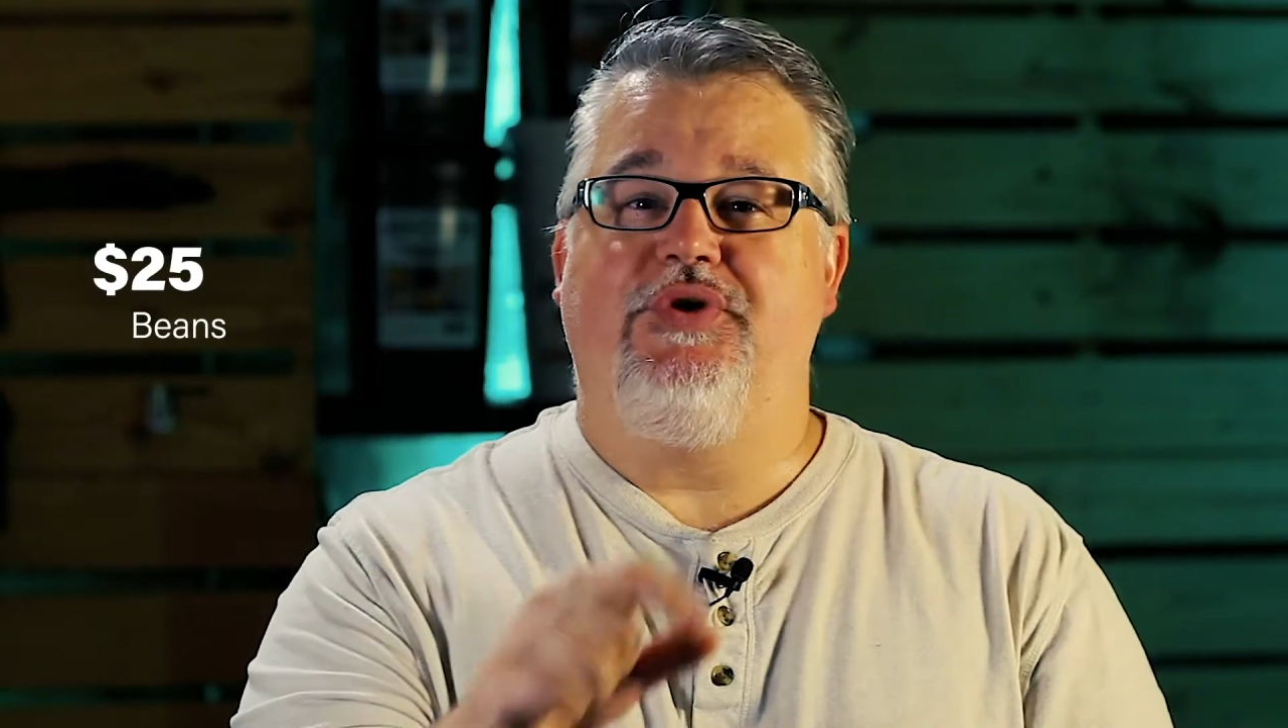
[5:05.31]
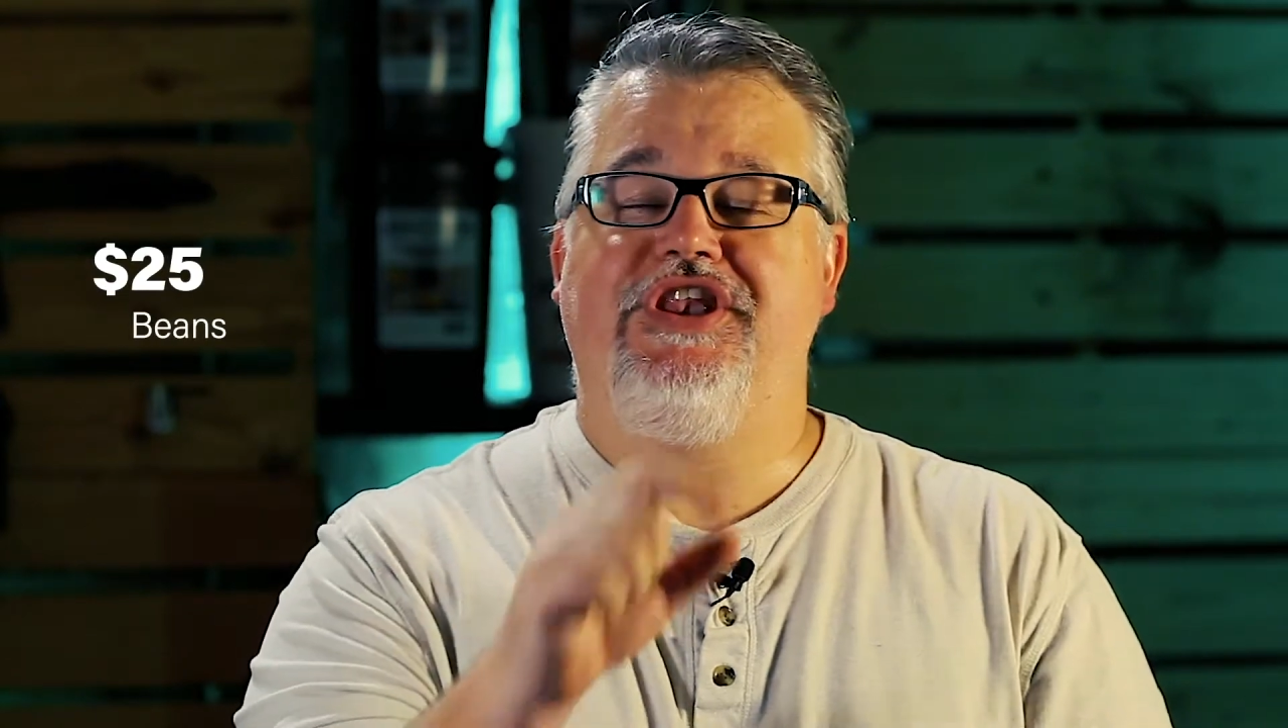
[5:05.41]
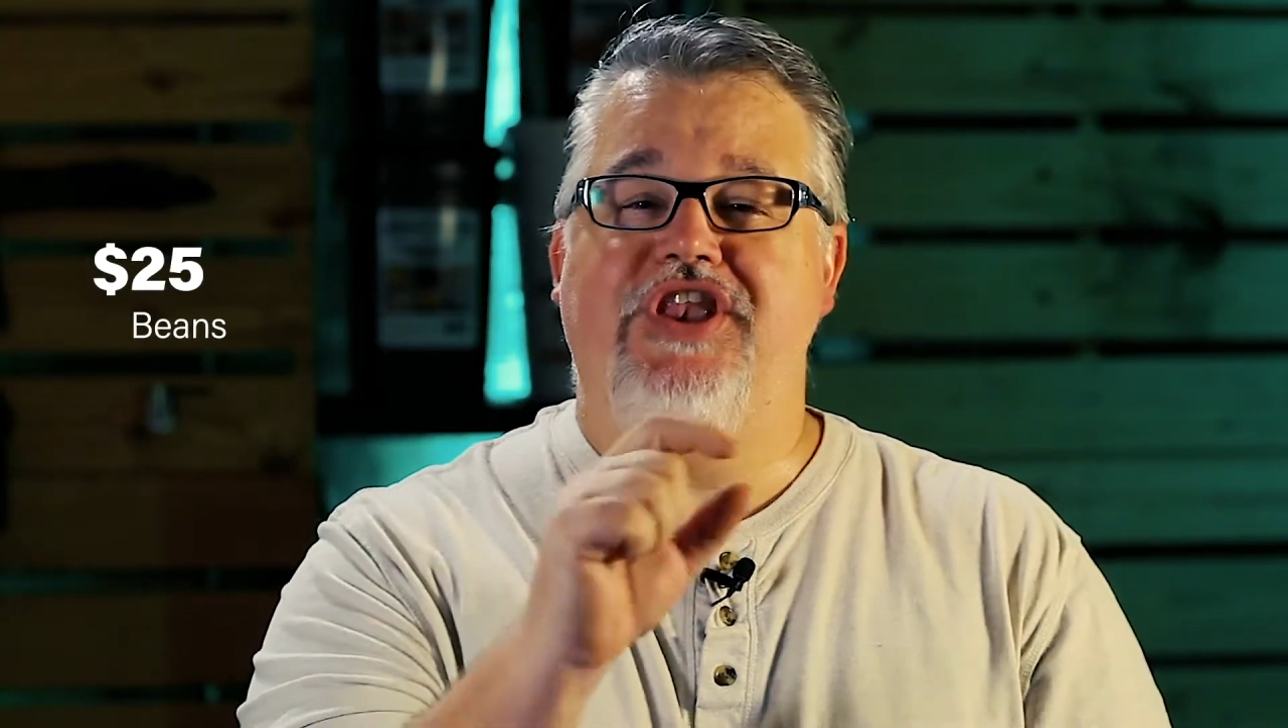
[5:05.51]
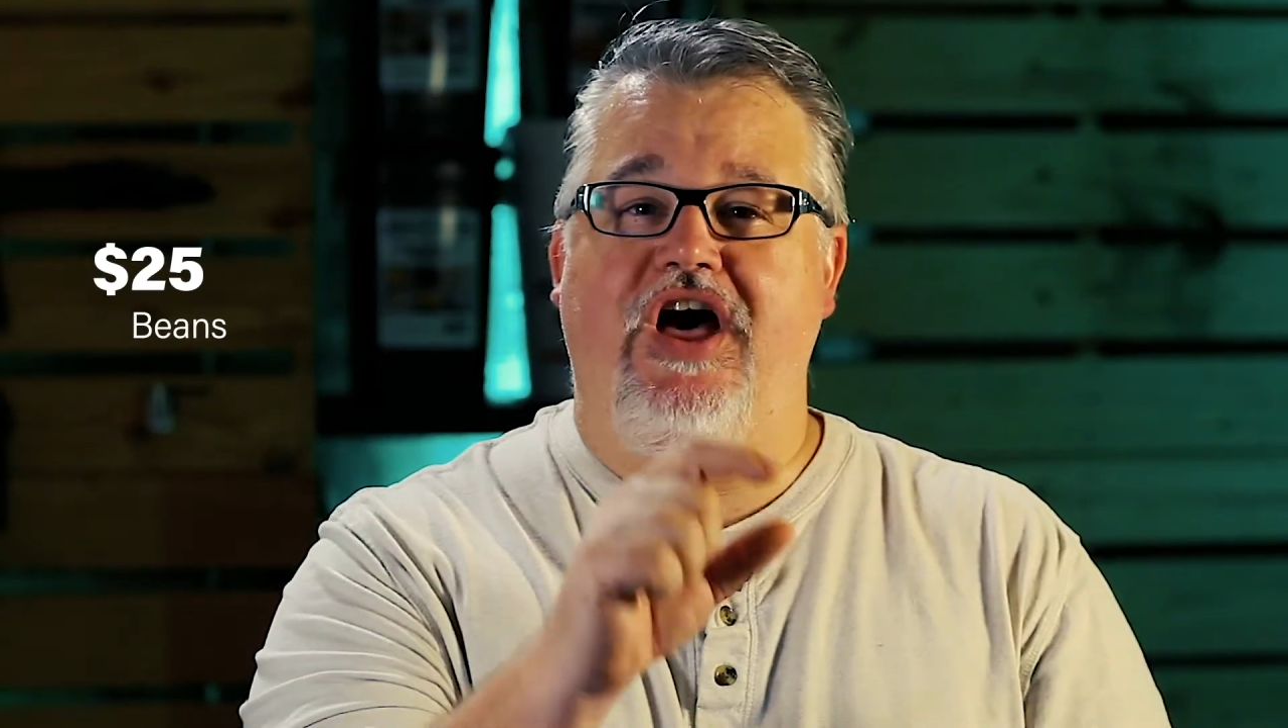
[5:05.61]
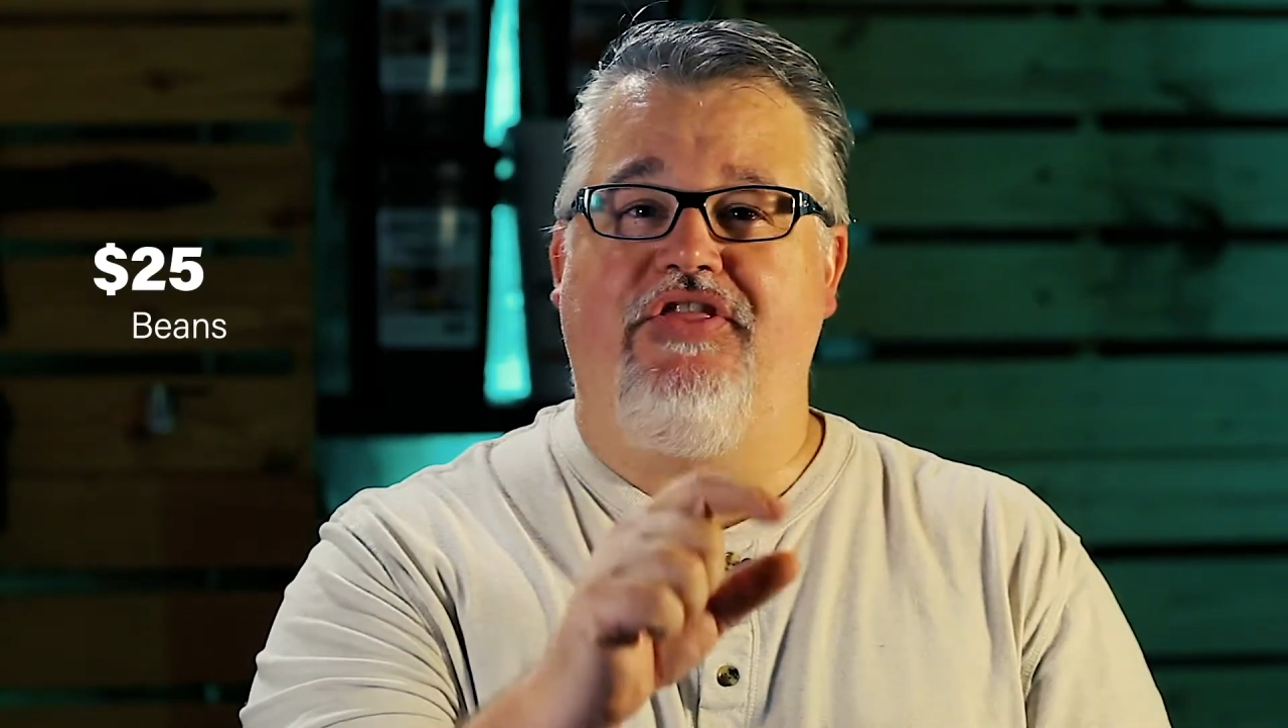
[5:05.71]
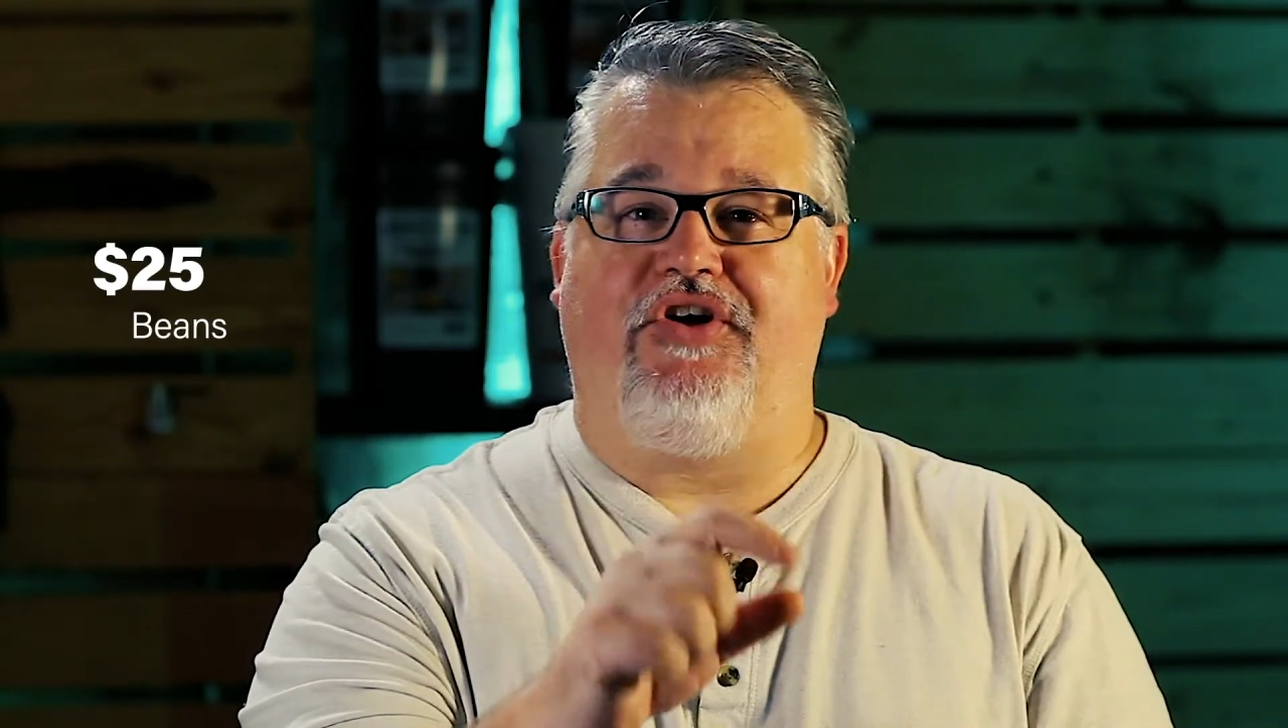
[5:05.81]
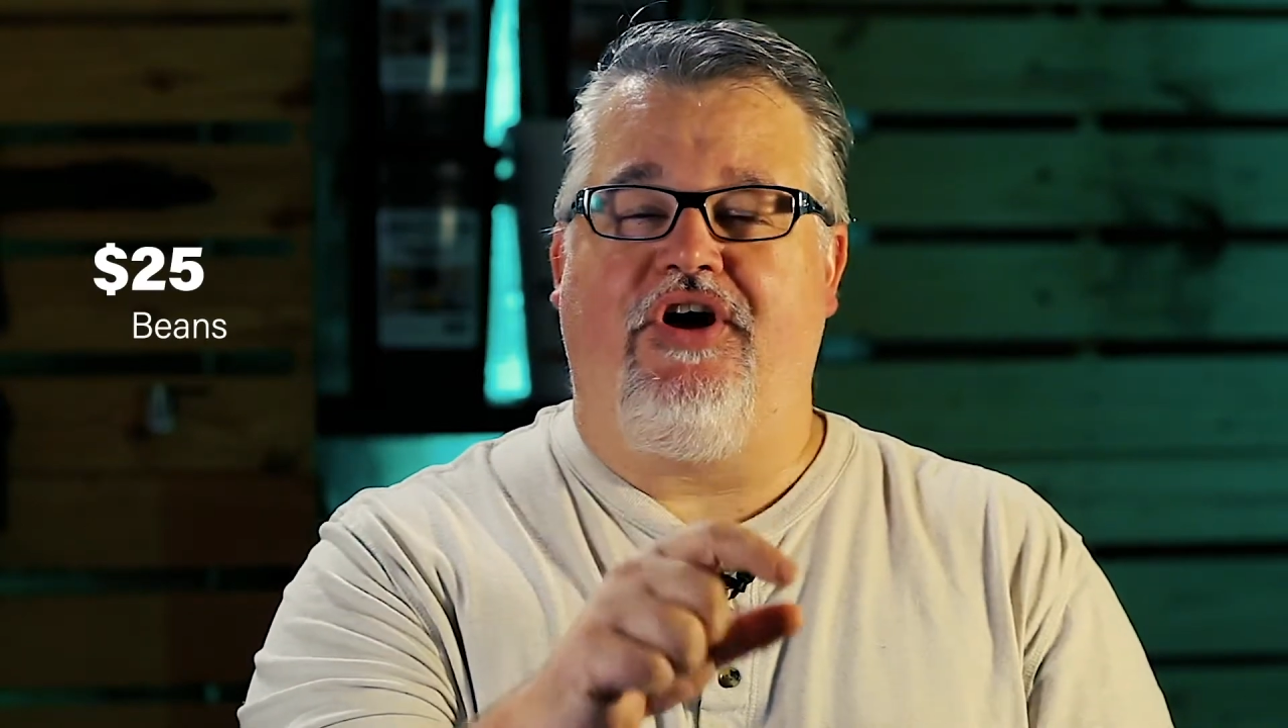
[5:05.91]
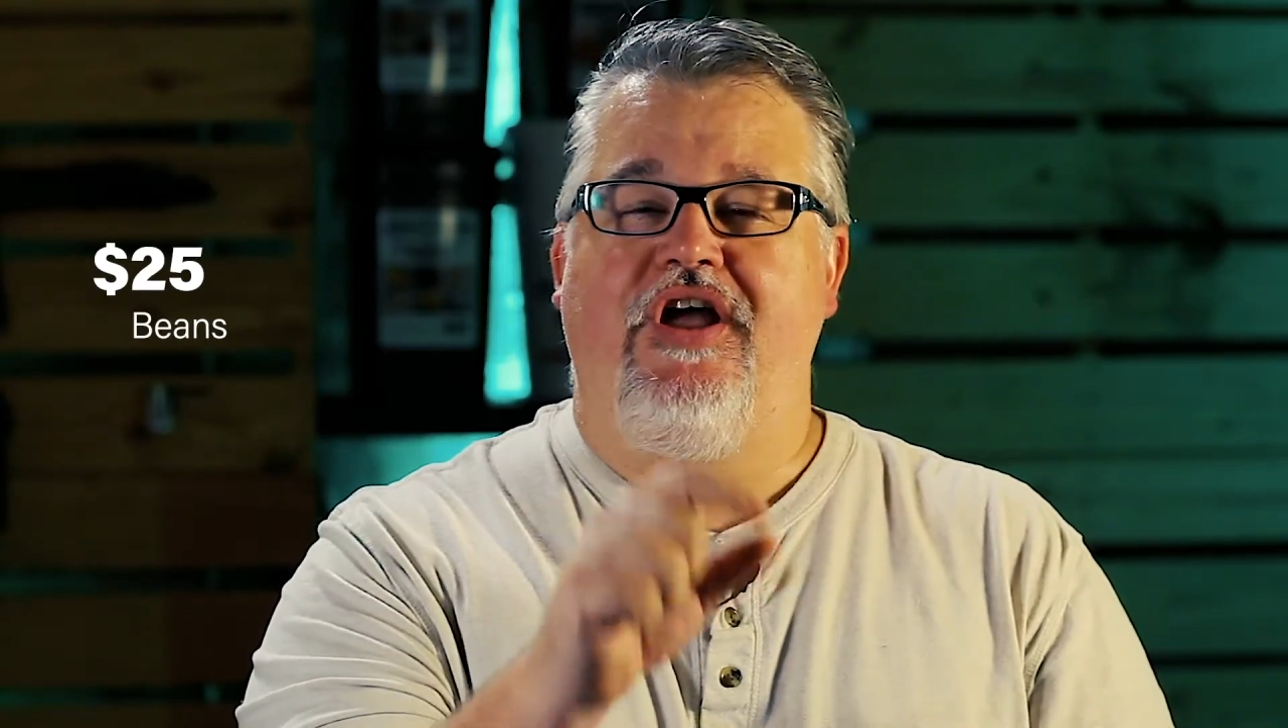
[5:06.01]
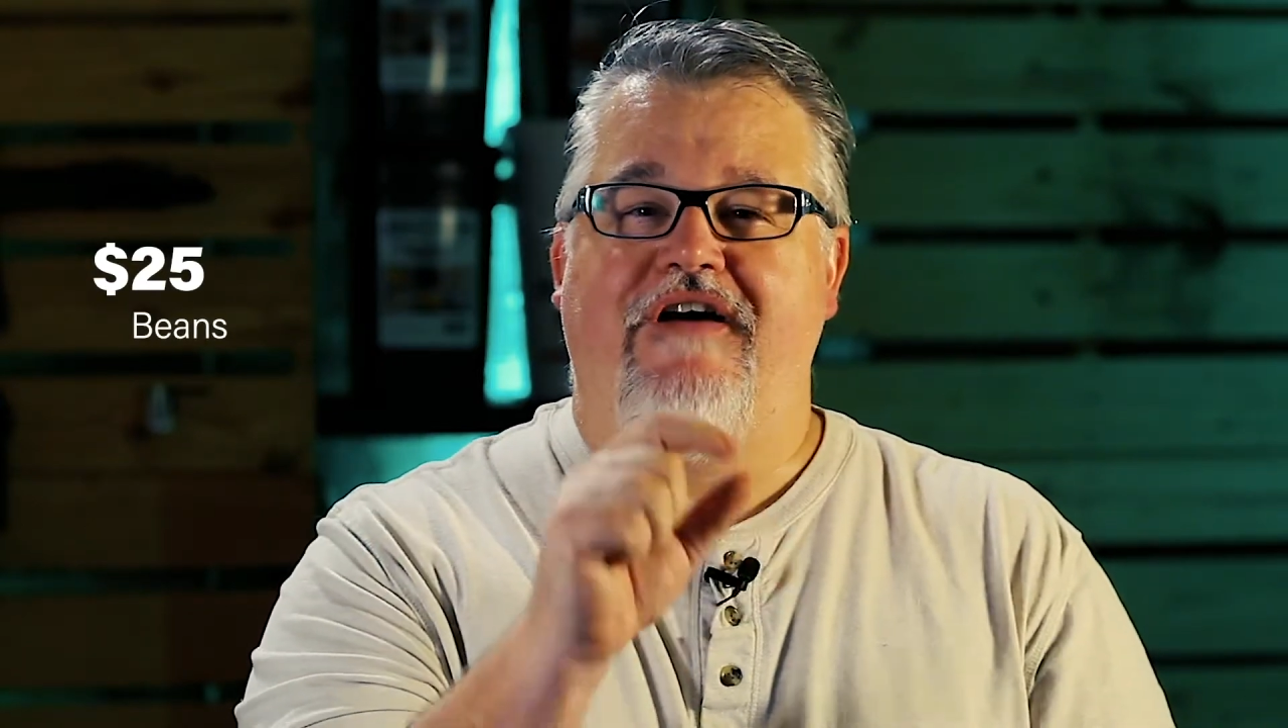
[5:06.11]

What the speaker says: another